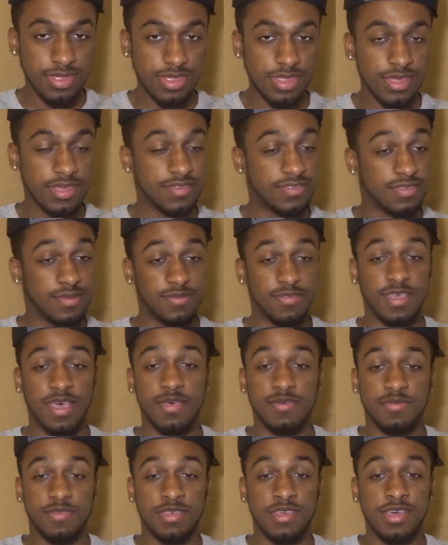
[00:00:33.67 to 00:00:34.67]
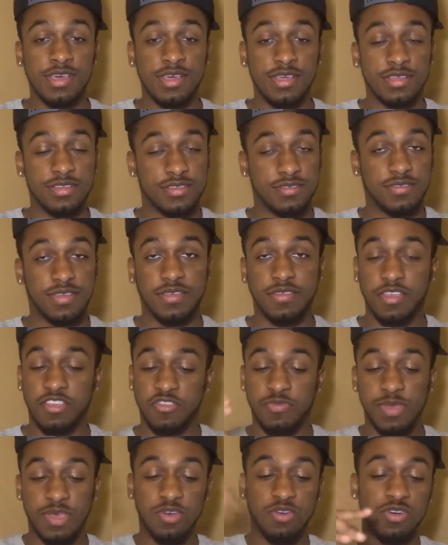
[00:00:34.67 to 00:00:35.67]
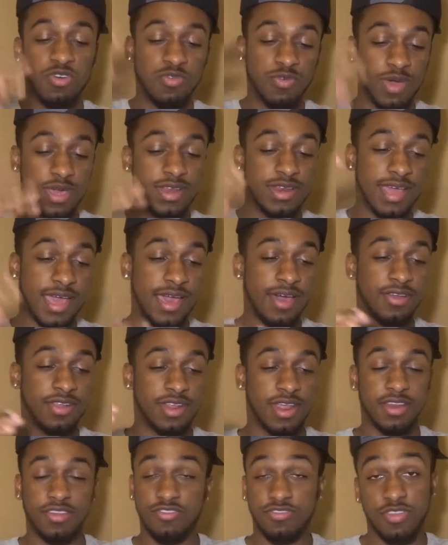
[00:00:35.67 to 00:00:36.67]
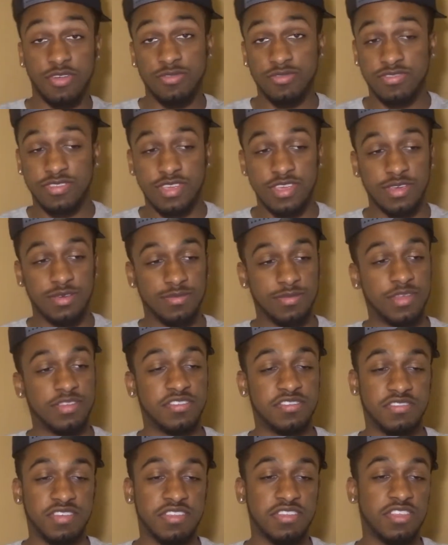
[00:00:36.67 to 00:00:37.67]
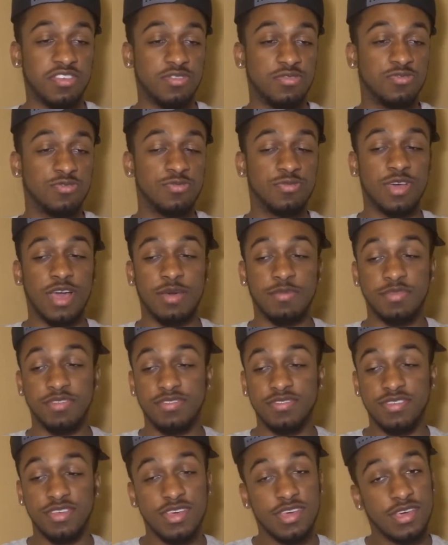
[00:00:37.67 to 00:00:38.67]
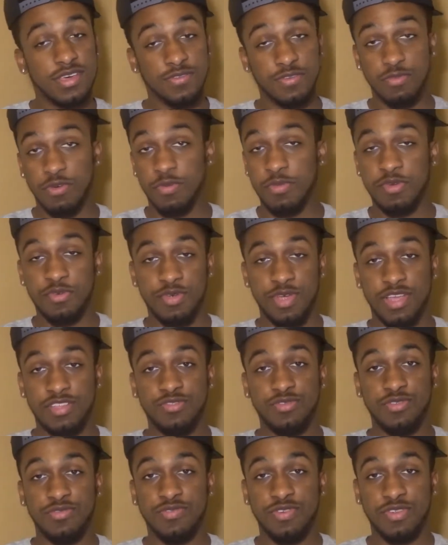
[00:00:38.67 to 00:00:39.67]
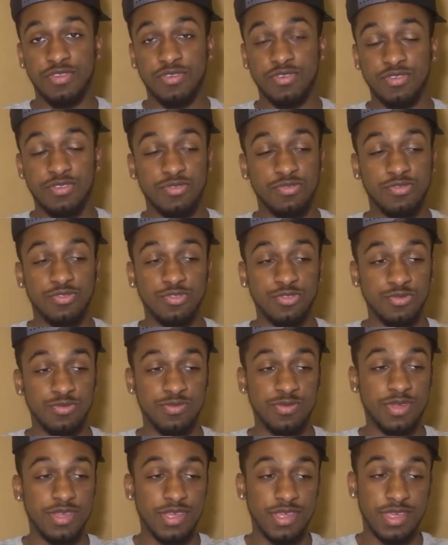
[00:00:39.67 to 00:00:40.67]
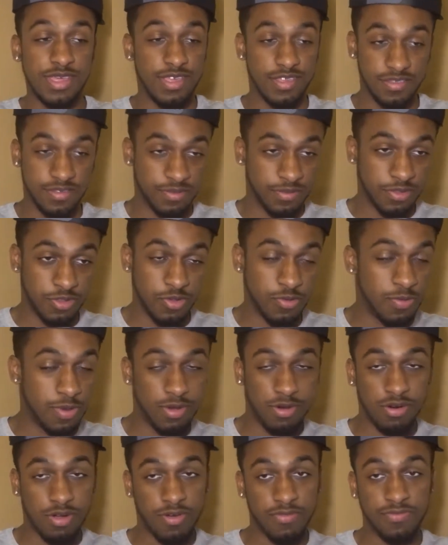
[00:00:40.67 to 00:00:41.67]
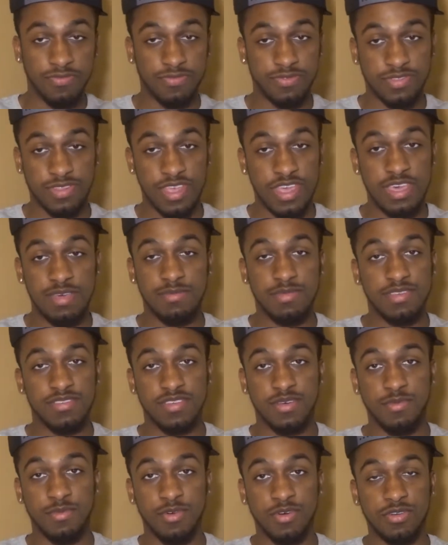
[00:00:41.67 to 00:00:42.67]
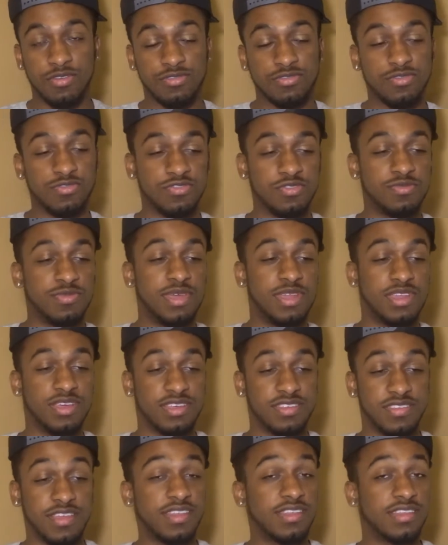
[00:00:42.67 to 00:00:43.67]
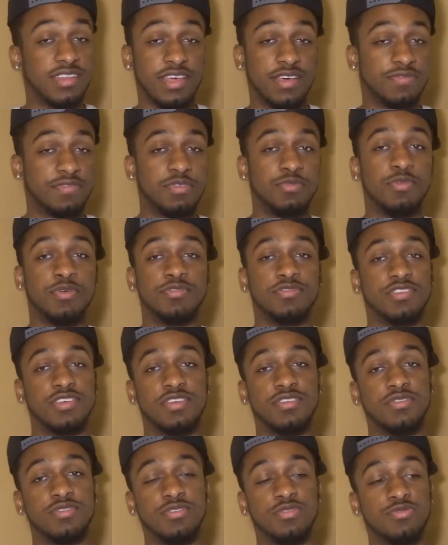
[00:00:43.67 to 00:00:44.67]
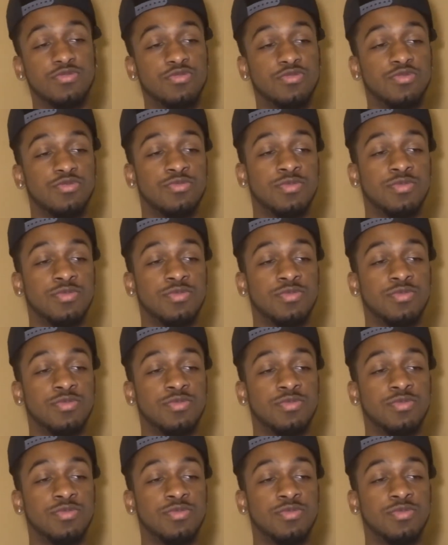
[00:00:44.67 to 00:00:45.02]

and sometimes sometimes I just be going way down and I just don't see them. It's just like the YouTube comments. You want me to react to a video on YouTube? Is you better off DM me somewhere on social media because I definitely won't see it on YouTube.